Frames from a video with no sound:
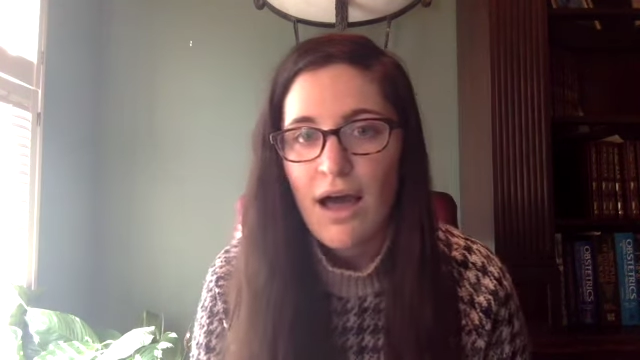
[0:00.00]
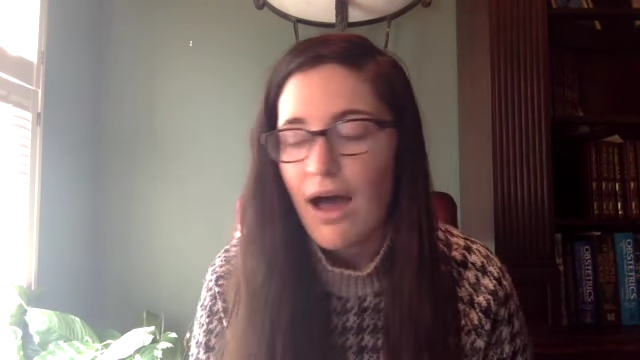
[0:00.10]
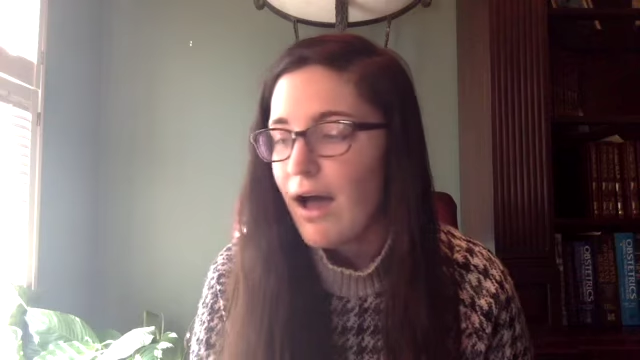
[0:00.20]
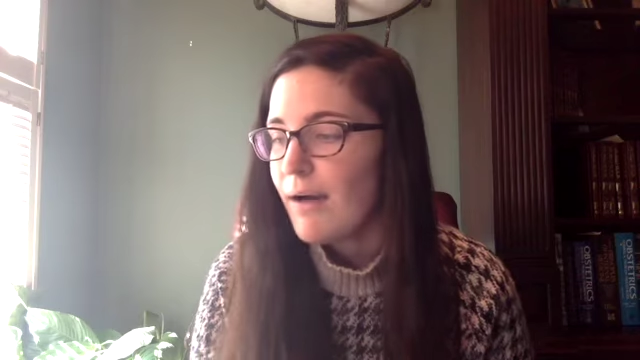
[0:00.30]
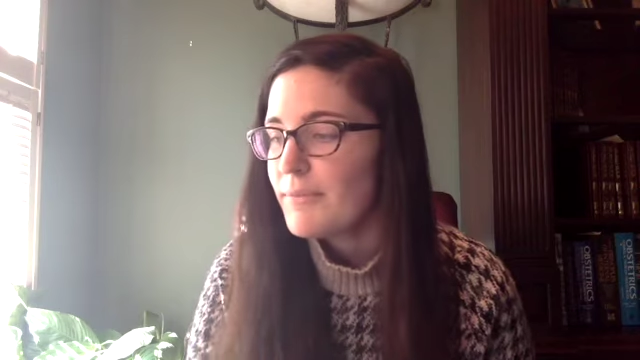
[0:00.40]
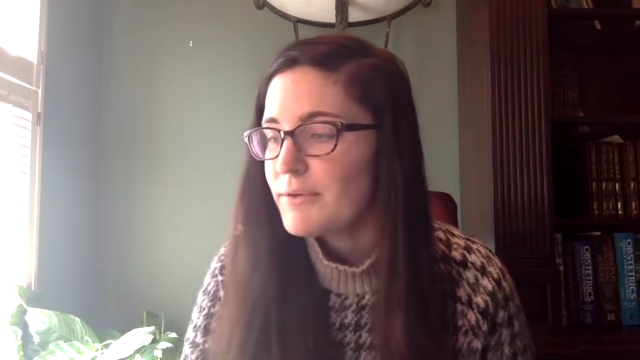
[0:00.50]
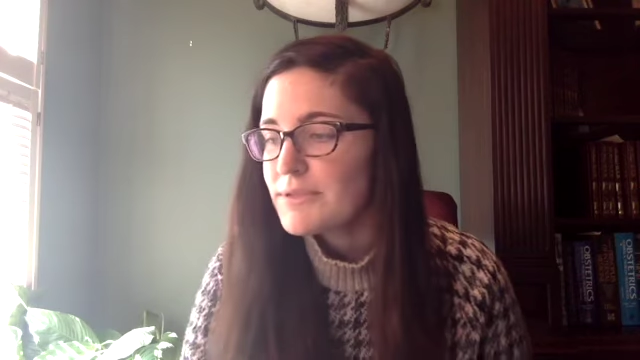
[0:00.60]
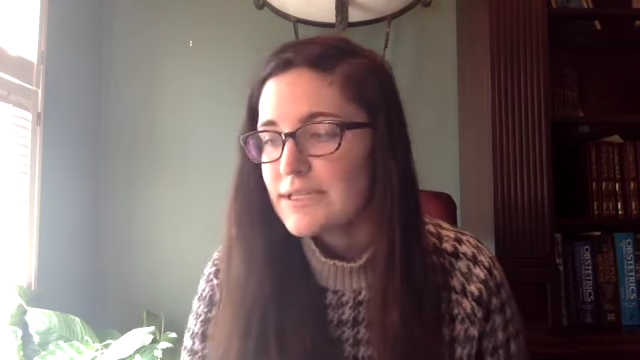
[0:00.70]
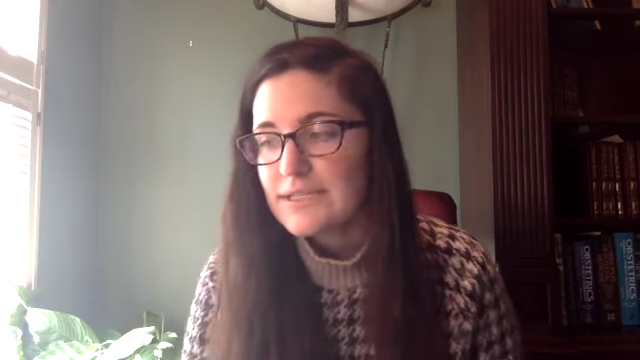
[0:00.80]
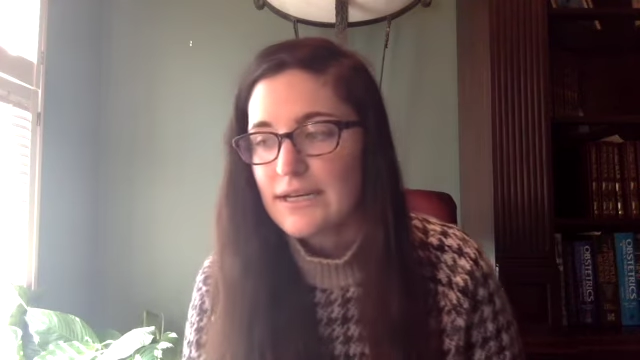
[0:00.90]
There was
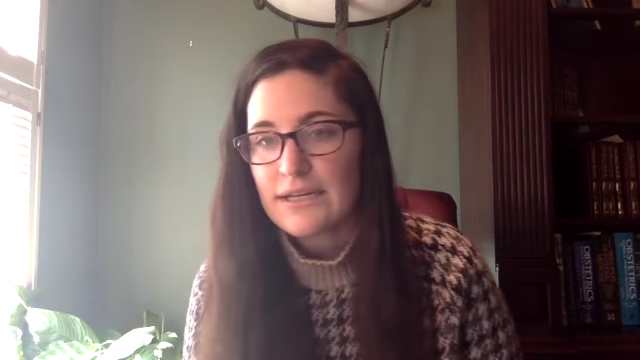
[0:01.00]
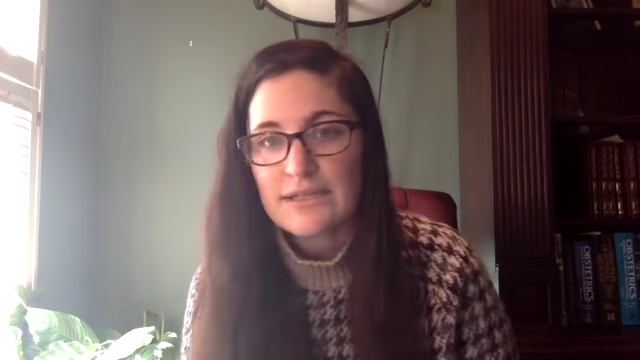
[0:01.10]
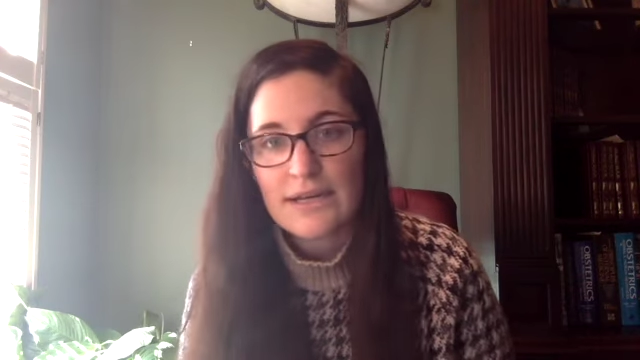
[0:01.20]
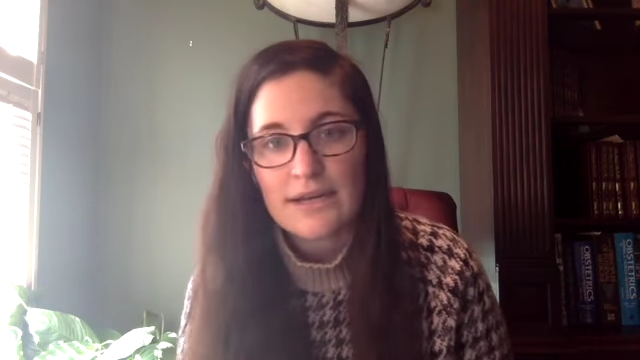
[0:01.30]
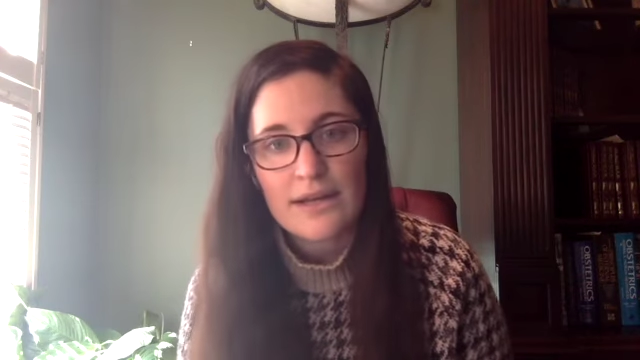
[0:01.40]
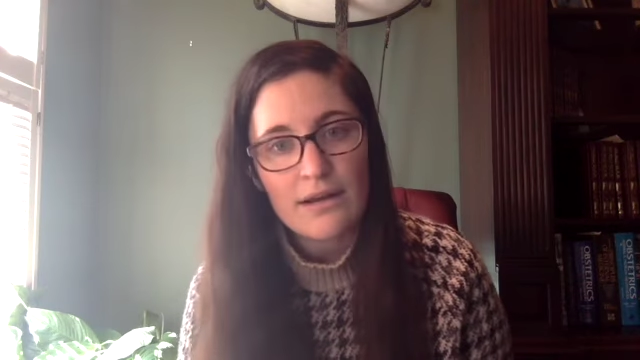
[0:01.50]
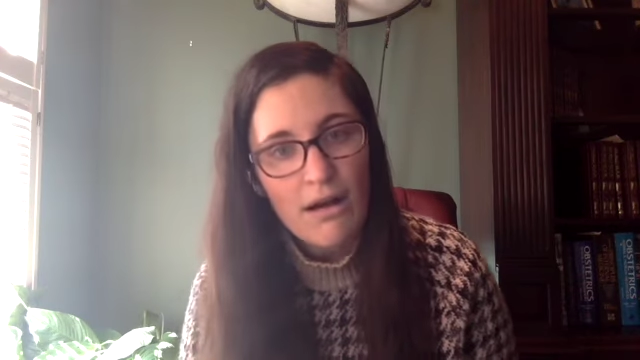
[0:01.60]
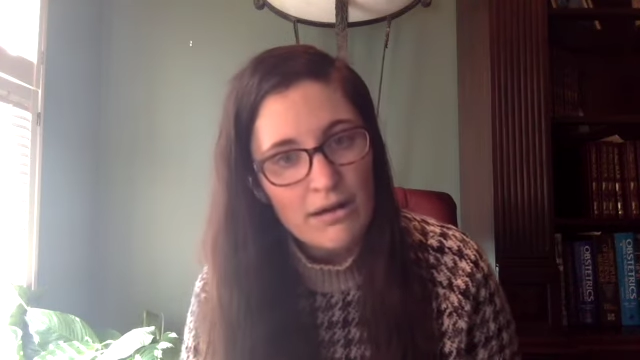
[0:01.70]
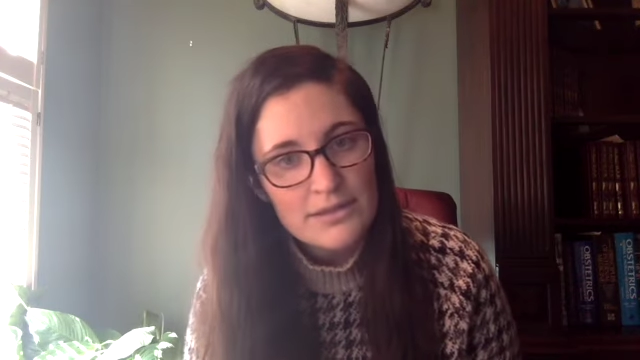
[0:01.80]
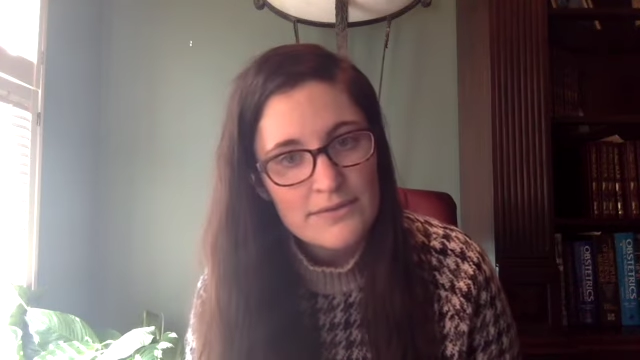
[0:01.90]
a study done at
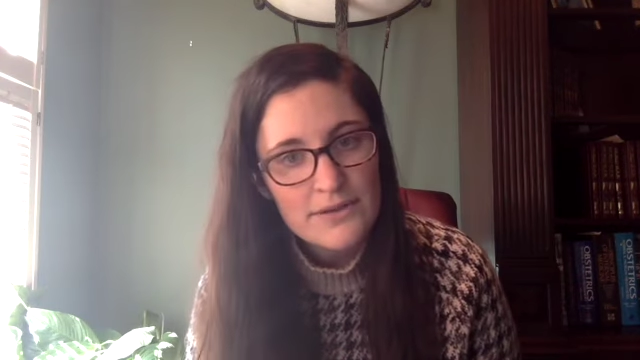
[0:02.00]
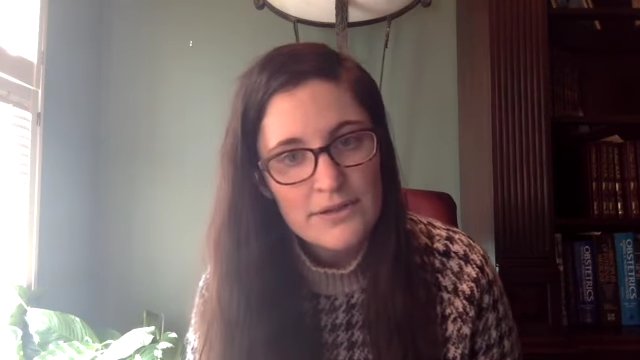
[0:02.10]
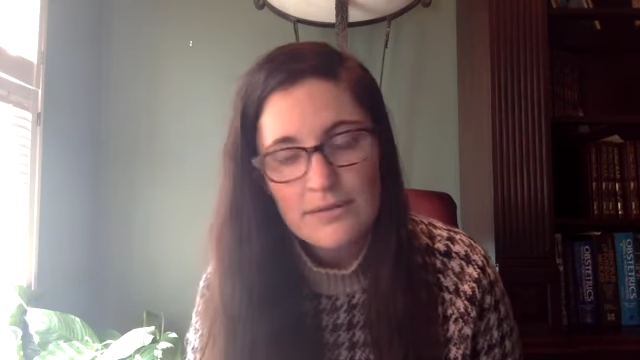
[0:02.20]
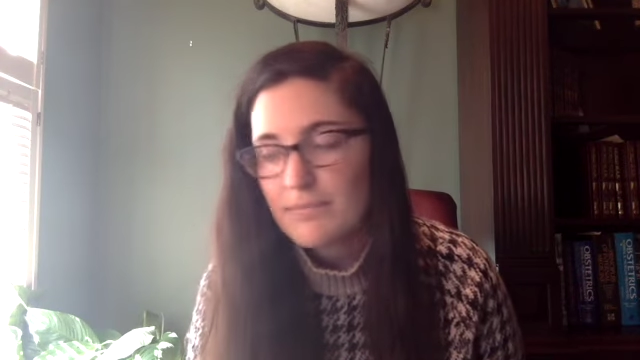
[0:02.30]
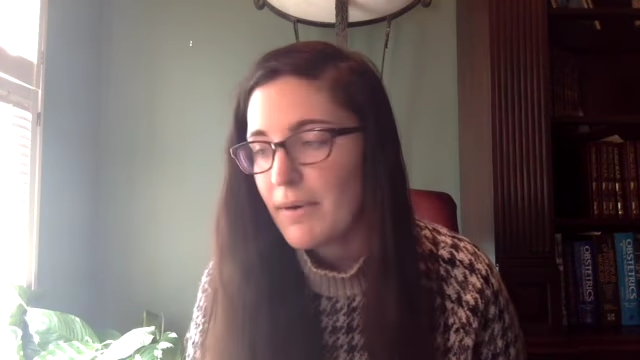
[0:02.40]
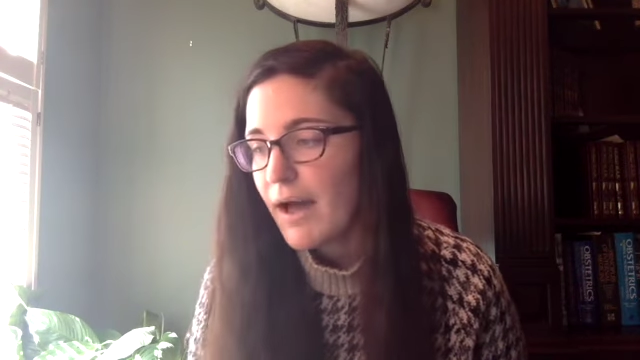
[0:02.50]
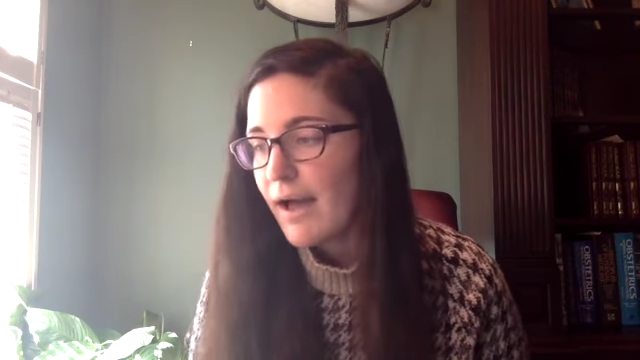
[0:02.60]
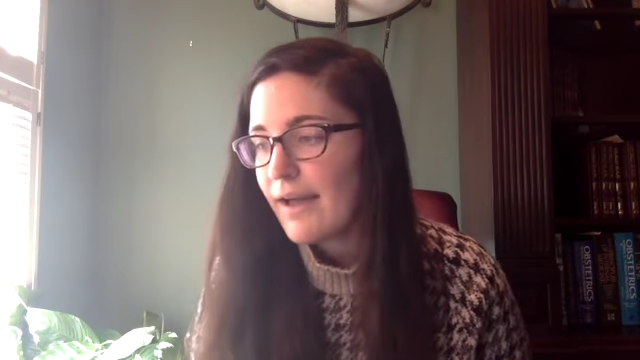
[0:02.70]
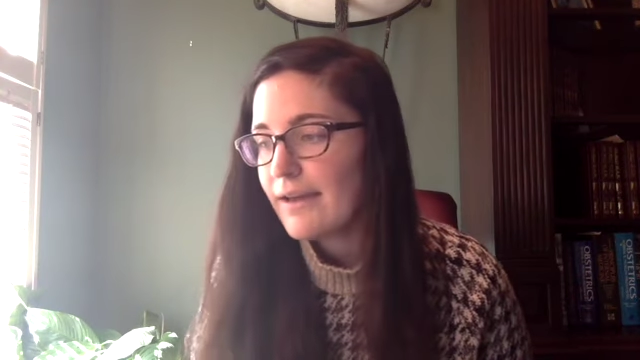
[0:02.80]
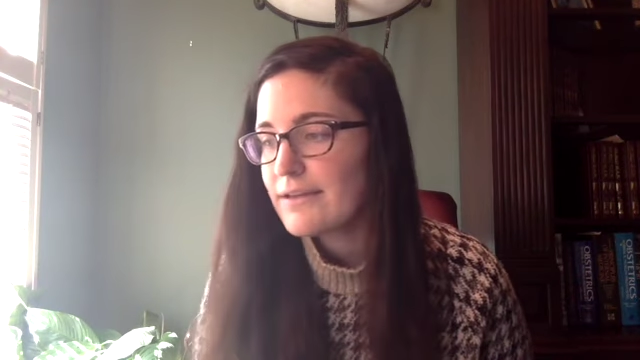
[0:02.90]
Oxford
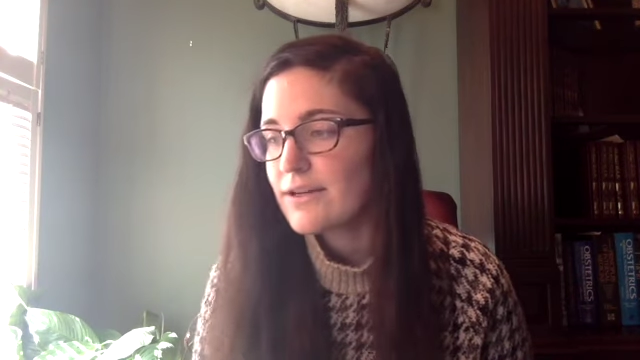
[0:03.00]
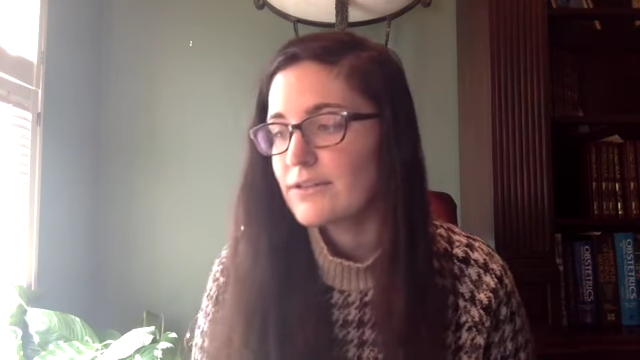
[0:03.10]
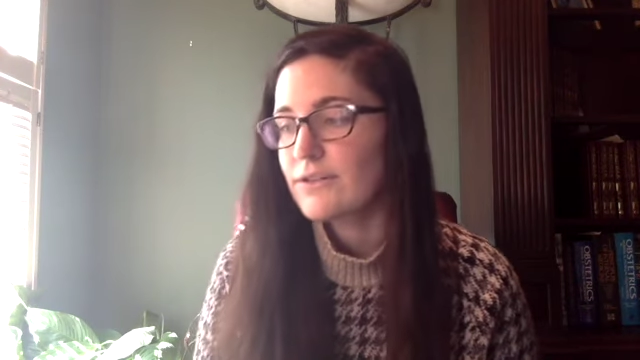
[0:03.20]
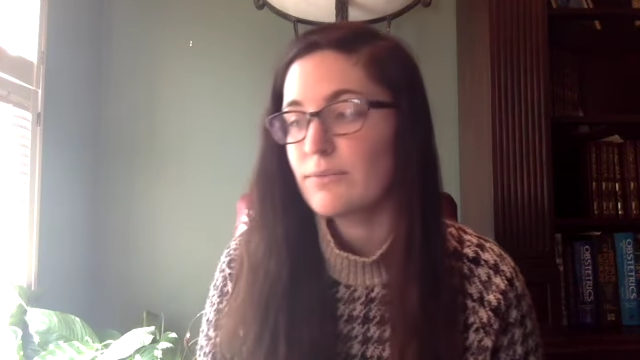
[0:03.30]
by Dr.